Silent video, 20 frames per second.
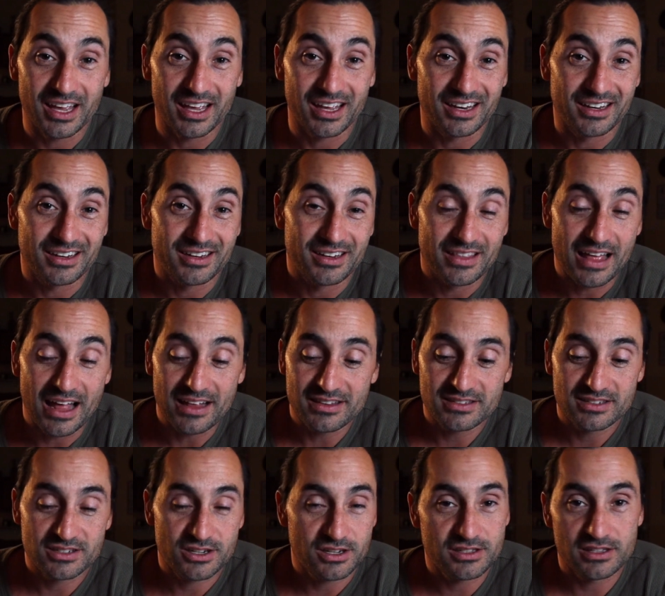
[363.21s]
and
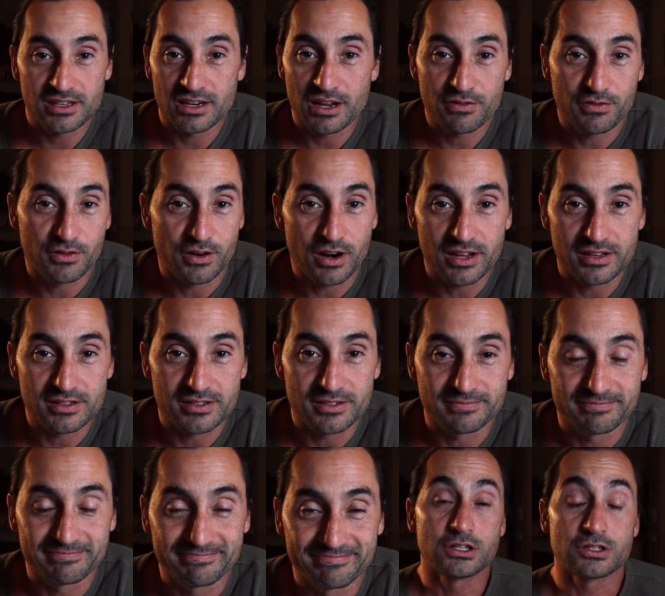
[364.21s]
that's just enough for us.
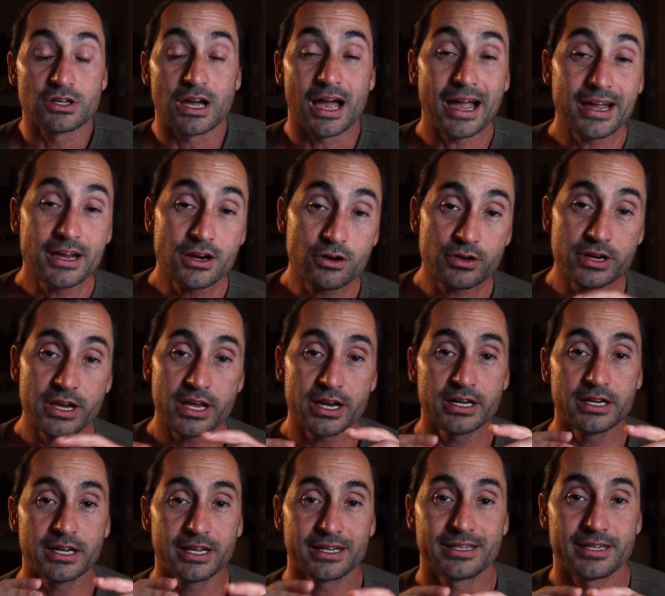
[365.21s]
So I
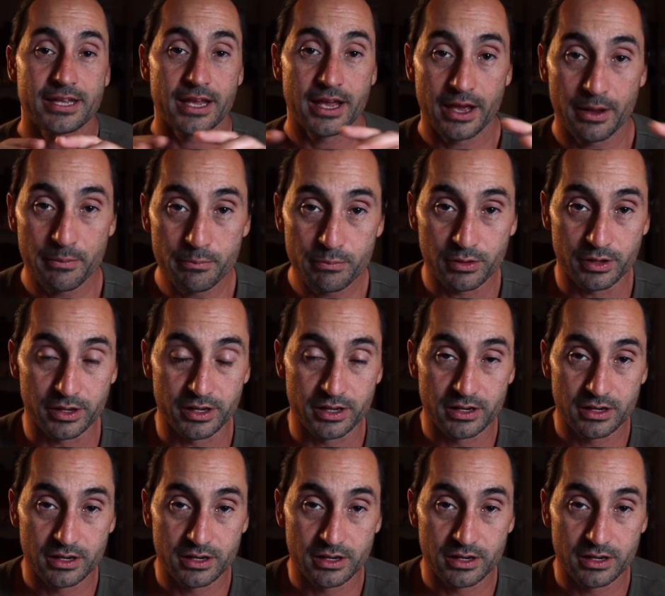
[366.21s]
created a template